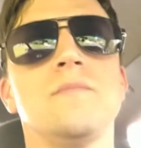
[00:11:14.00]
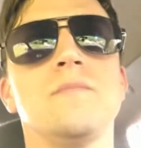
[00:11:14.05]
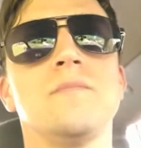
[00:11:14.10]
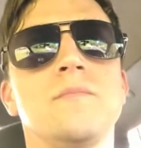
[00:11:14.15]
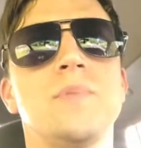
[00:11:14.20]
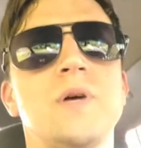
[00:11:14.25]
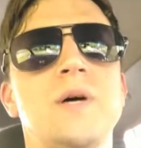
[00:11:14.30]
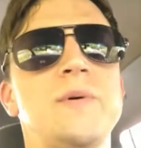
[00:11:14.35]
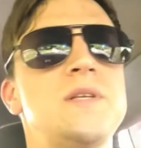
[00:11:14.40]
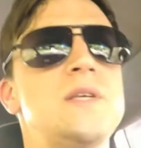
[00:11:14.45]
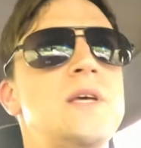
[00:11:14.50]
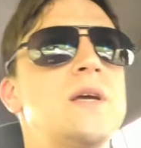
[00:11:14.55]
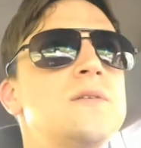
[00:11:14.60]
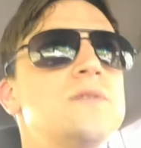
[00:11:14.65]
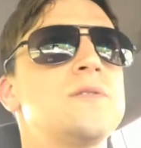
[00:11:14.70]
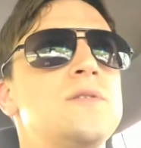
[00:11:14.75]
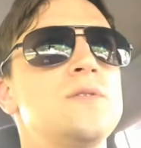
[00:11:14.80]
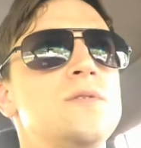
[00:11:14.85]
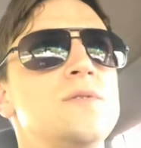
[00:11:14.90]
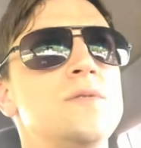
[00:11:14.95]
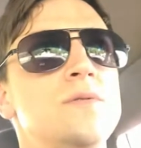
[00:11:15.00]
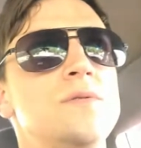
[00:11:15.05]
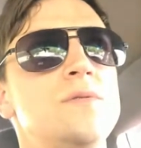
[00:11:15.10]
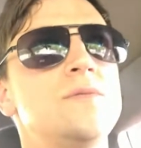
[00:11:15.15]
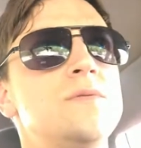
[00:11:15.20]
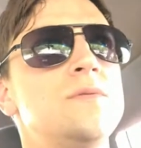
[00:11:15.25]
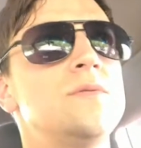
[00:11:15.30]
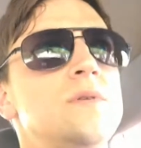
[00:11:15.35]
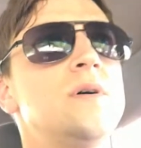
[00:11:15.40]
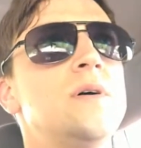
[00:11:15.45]
probably take it
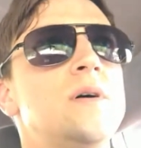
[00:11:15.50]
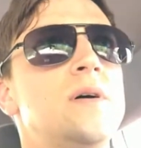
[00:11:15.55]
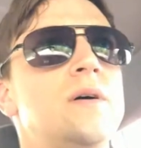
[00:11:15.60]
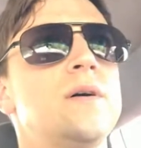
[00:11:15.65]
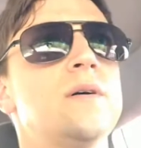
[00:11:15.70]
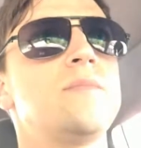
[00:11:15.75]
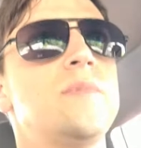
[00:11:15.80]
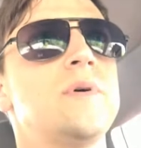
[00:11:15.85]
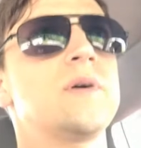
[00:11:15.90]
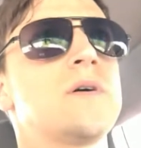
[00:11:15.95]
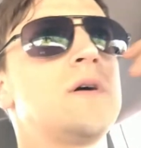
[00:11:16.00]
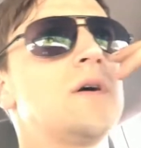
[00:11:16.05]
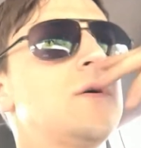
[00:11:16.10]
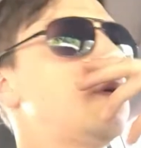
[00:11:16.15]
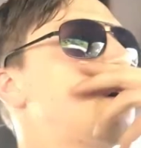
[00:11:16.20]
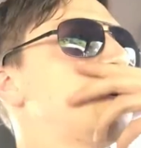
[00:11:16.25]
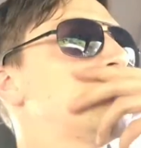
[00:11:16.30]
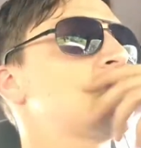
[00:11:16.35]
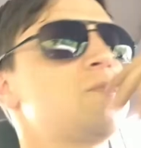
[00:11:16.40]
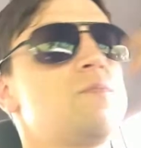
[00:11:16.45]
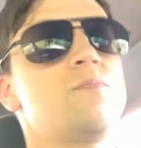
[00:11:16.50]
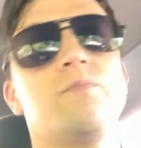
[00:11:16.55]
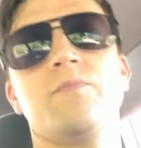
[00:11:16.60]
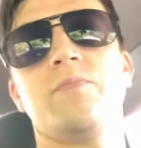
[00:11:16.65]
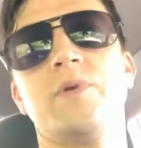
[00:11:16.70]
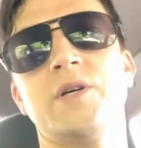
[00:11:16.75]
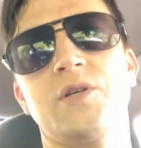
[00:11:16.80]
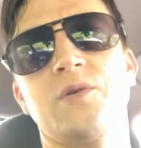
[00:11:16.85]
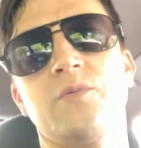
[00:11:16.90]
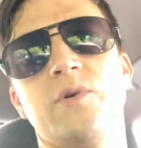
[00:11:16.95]
to uh, a car wash,
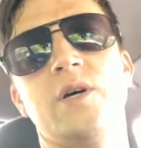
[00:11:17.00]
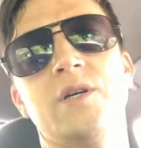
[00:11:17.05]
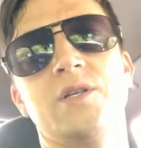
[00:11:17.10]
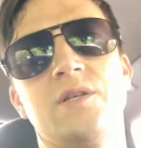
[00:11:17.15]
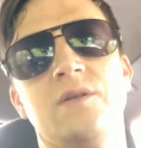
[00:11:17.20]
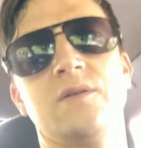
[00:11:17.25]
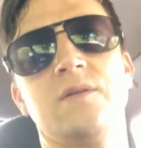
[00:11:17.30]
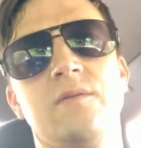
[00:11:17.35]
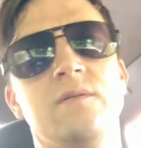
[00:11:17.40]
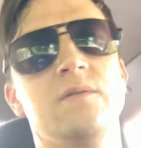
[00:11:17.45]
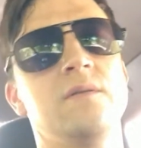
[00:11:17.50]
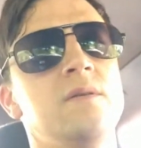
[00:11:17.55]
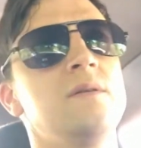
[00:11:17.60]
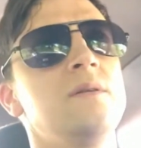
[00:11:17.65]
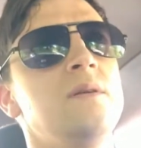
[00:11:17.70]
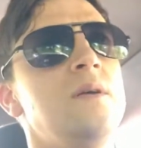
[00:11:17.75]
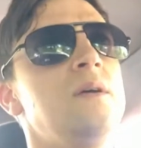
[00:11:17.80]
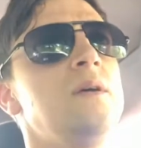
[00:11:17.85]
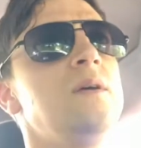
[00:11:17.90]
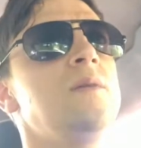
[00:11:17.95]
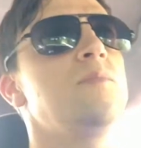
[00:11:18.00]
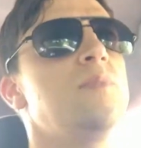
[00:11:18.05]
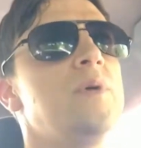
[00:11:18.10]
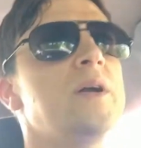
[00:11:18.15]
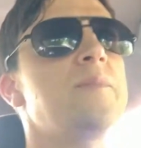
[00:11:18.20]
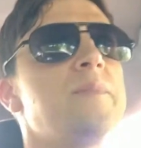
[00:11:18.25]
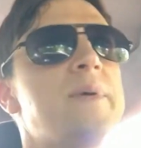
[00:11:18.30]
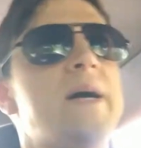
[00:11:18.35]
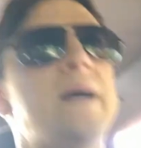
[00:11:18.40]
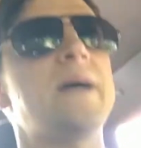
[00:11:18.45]
pressure wash it,
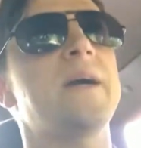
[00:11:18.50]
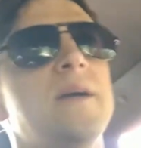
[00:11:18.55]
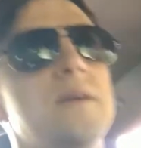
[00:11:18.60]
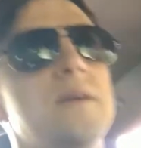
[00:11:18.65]
bring it back.